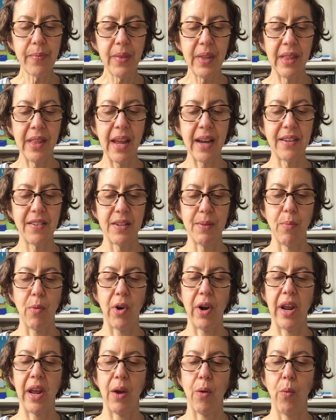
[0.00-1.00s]
Next
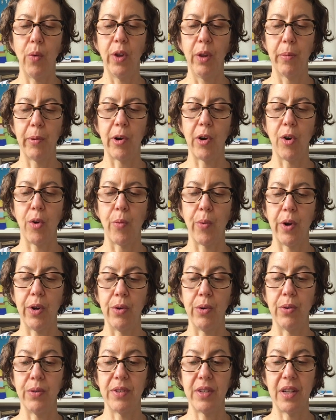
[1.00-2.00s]
morning, Wilbur
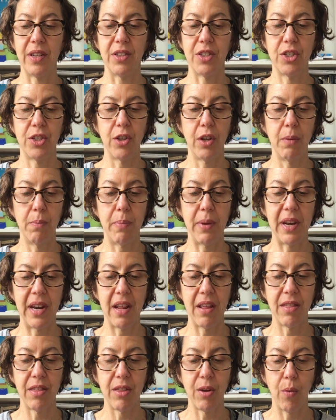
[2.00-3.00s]
arose and stood
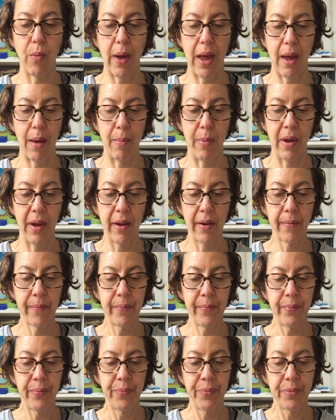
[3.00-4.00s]
beneath the web.
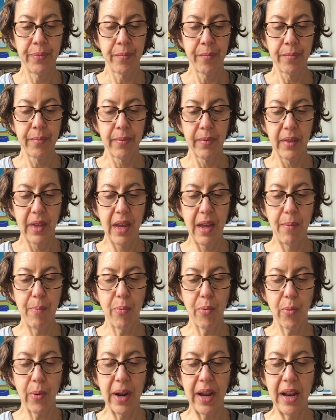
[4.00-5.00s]
He
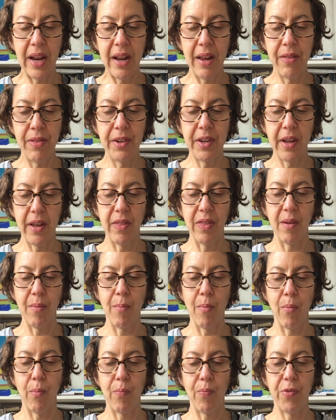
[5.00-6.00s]
breathed
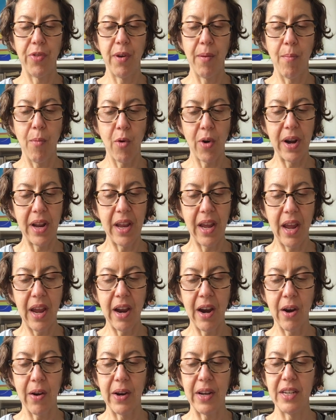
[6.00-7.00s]
in the morning
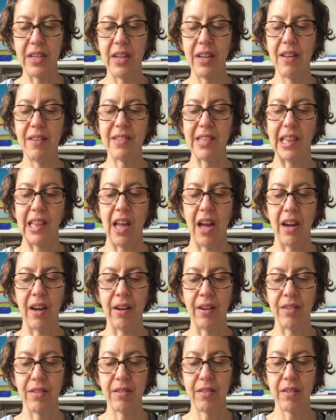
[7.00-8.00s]
air into his
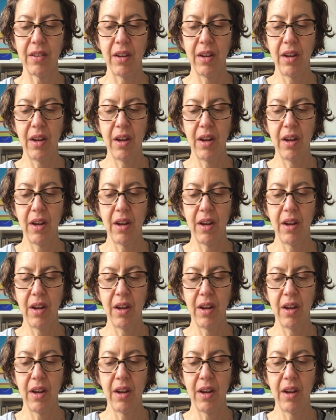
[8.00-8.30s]
lungs.